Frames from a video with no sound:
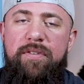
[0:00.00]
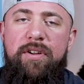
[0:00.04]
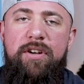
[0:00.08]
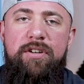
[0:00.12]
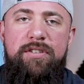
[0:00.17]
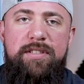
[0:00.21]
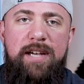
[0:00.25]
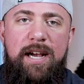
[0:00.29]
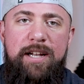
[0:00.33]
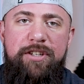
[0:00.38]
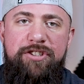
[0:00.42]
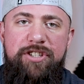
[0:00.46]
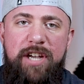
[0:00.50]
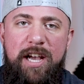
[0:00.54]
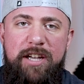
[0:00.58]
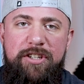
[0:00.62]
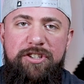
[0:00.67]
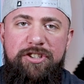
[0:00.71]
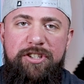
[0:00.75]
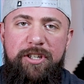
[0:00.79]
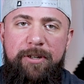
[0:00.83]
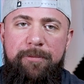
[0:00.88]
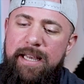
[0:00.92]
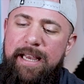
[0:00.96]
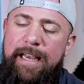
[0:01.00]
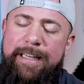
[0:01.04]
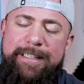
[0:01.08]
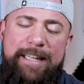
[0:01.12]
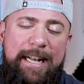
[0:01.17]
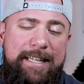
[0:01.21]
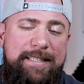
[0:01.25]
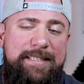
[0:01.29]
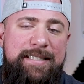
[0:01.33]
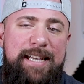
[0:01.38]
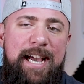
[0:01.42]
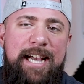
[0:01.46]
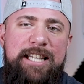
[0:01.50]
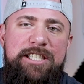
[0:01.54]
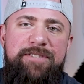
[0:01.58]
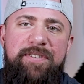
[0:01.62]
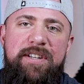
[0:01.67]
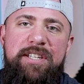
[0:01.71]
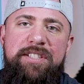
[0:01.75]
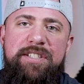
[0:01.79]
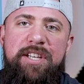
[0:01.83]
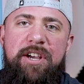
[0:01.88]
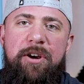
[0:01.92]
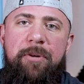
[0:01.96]
your digestion. And that's Size
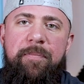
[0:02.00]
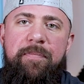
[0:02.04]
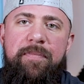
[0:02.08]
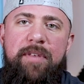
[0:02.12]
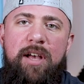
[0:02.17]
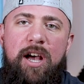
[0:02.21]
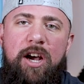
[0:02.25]
V two.